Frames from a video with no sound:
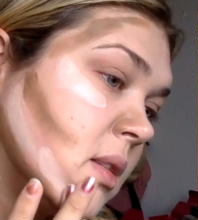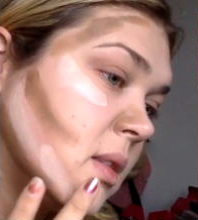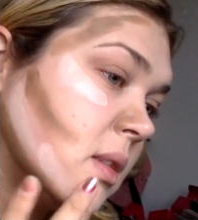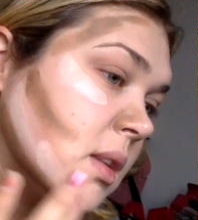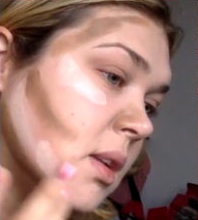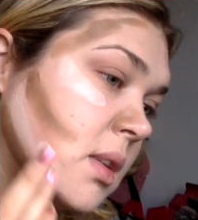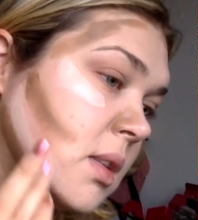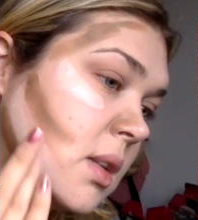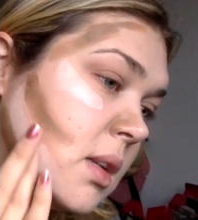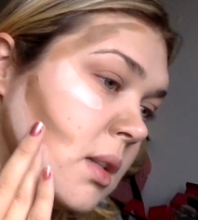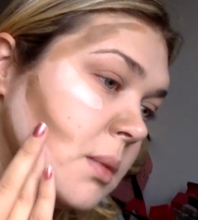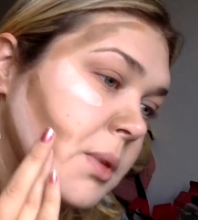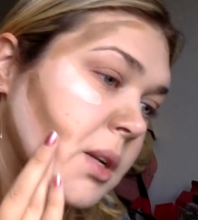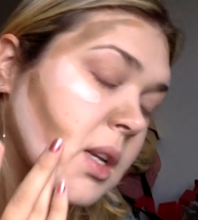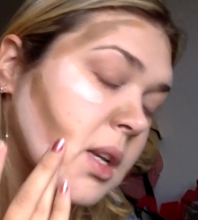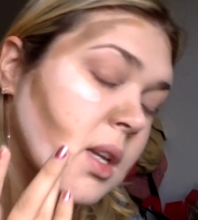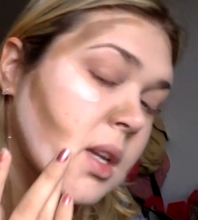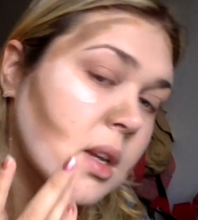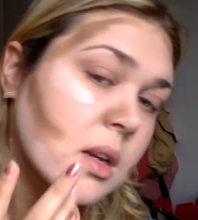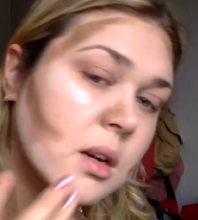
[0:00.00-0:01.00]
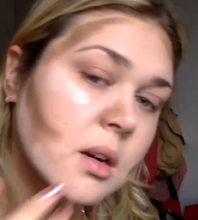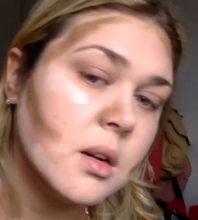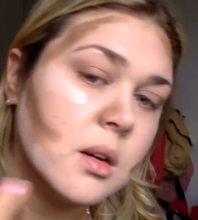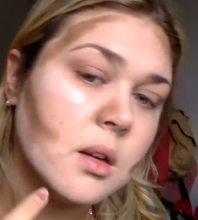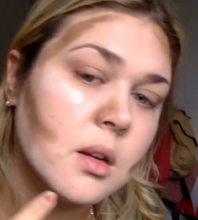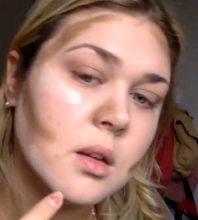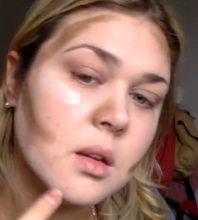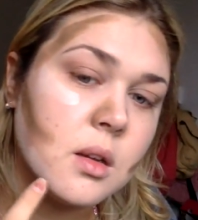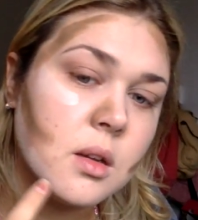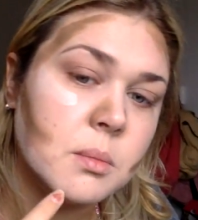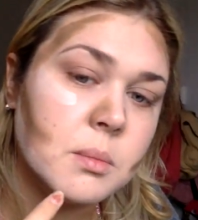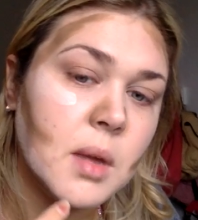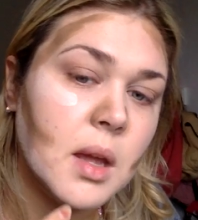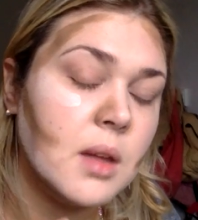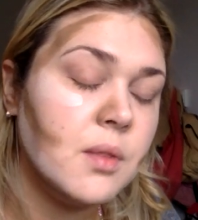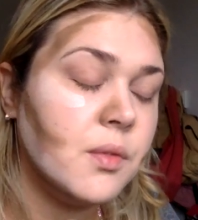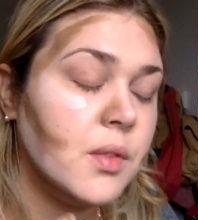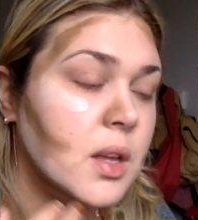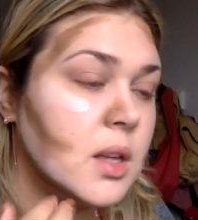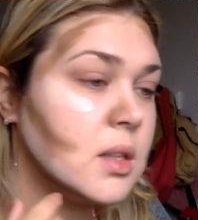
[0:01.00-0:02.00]
This little bit here on my
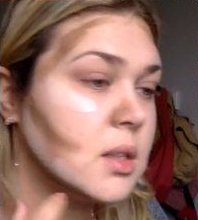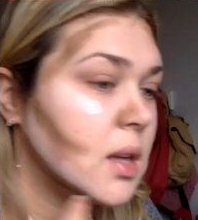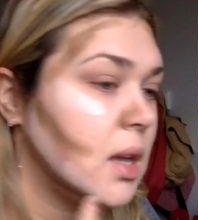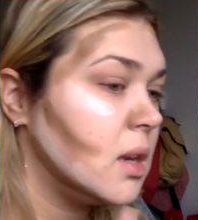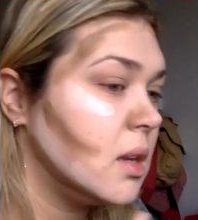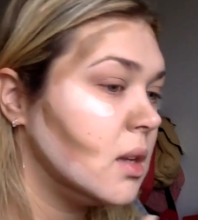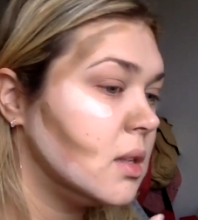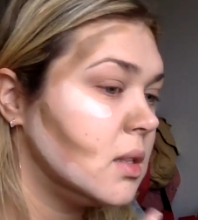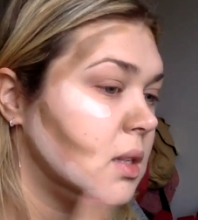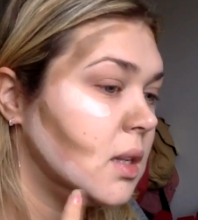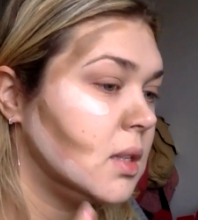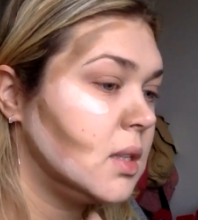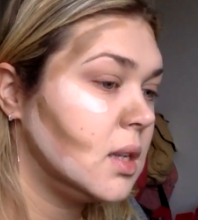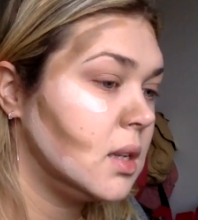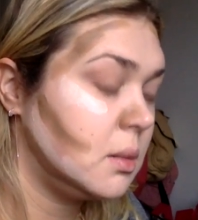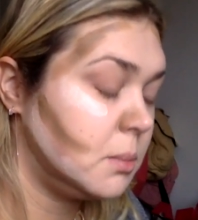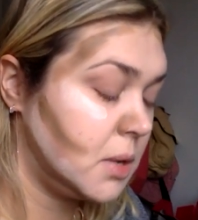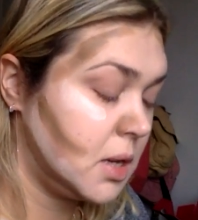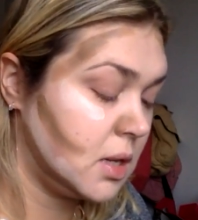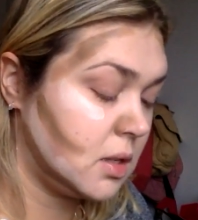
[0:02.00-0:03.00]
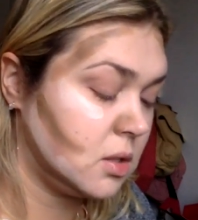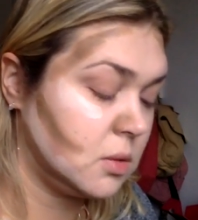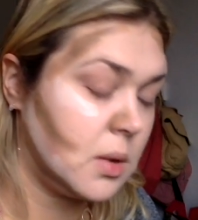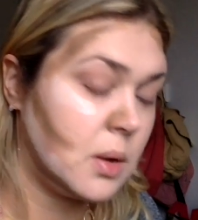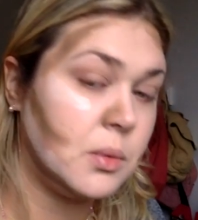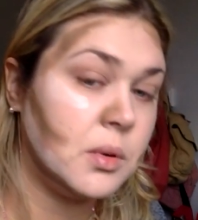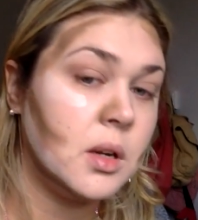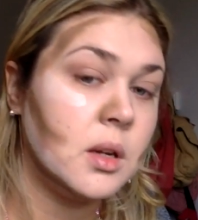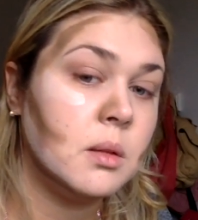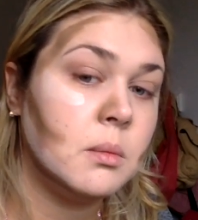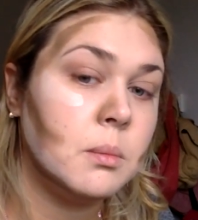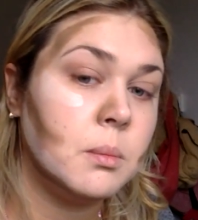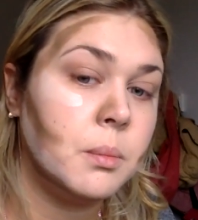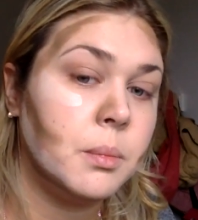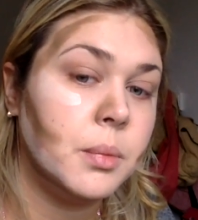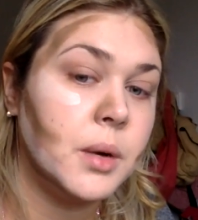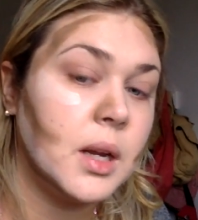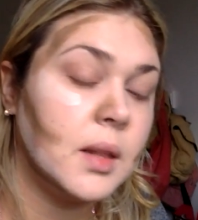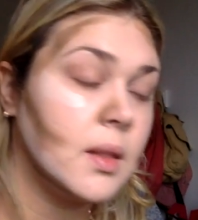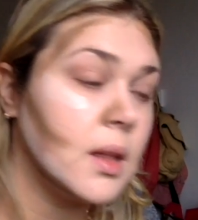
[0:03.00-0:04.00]
face kind of sits in a bit, so I want to
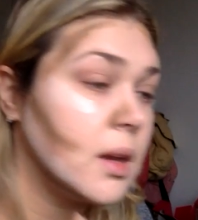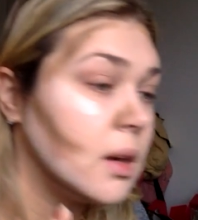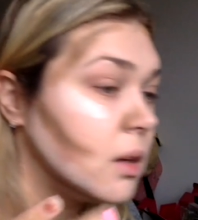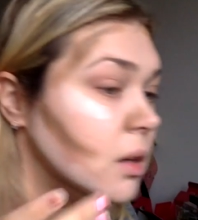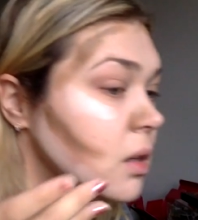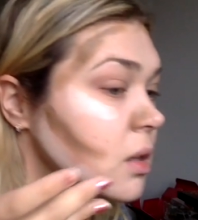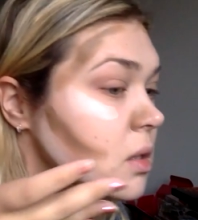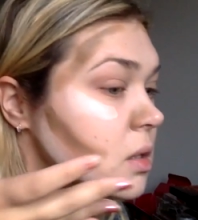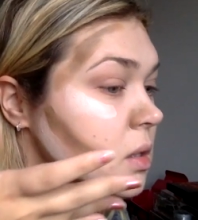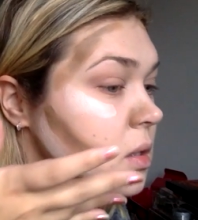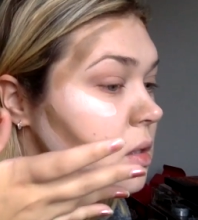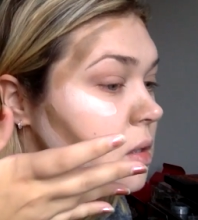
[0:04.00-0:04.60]
bring that out